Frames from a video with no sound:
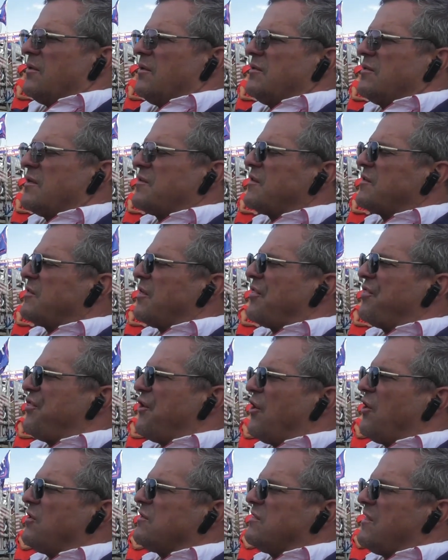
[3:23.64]
This is the
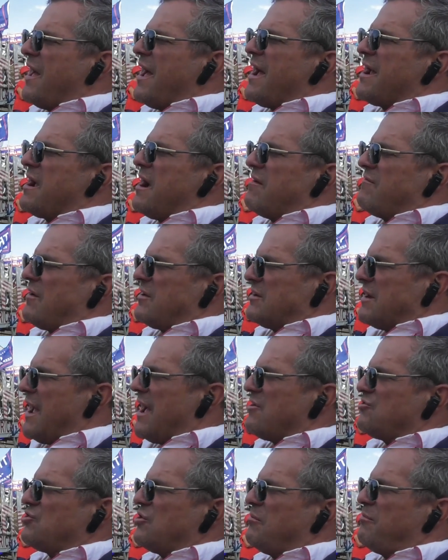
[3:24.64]
third leg of our
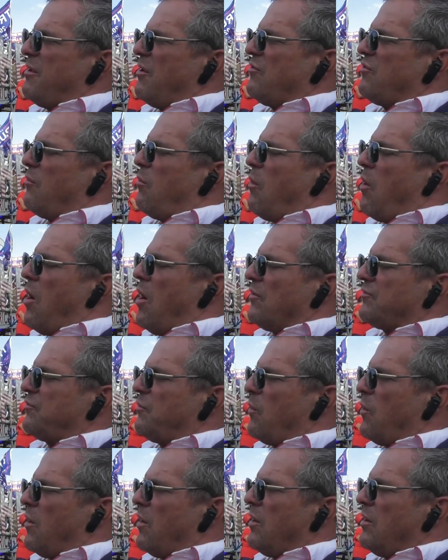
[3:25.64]
national Build the Wall
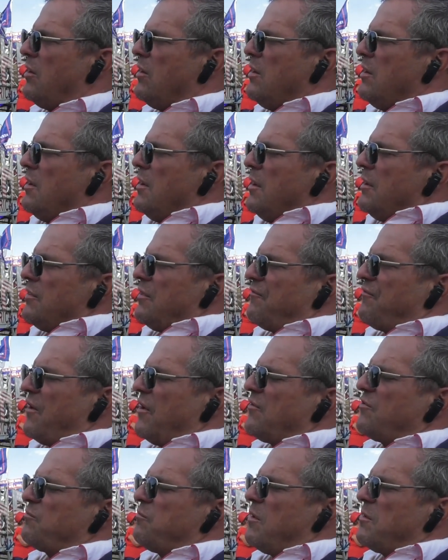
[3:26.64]
tour. The
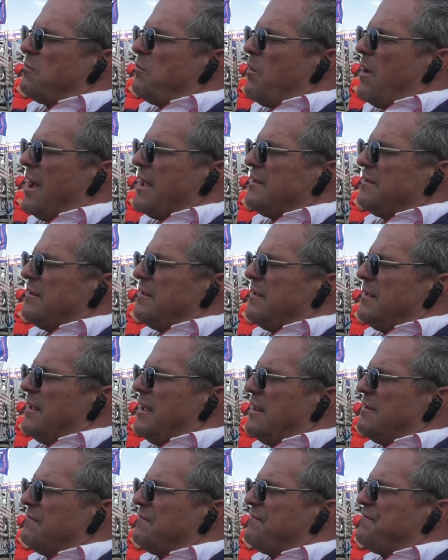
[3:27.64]
first one went
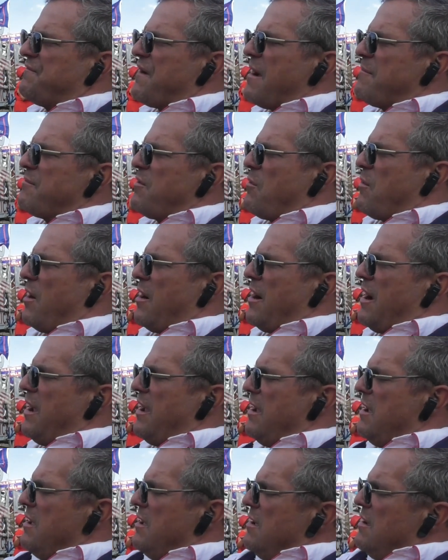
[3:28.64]
in February
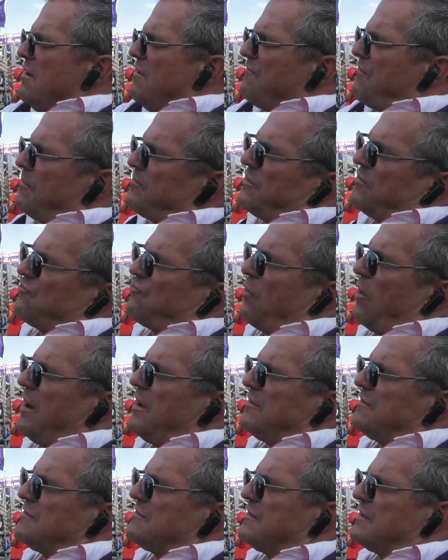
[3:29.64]
from
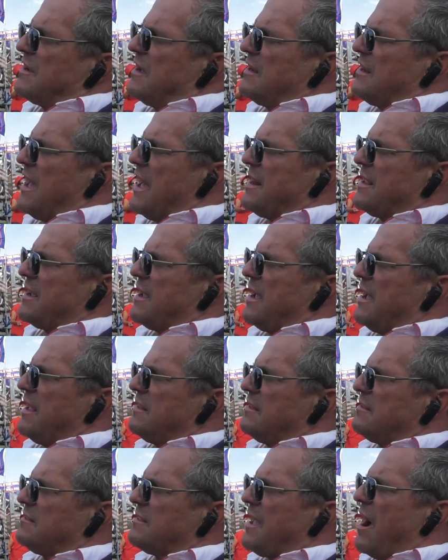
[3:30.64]
Detroit to Connecticut,
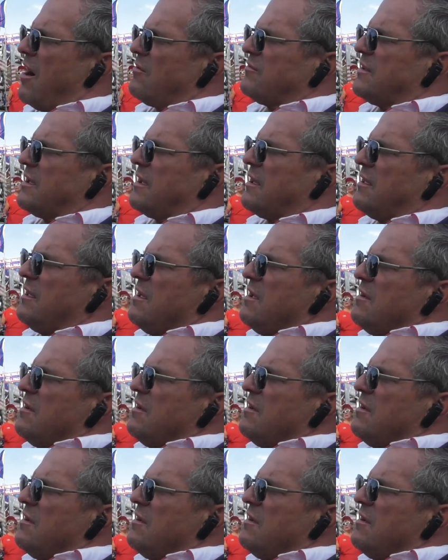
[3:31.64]
down to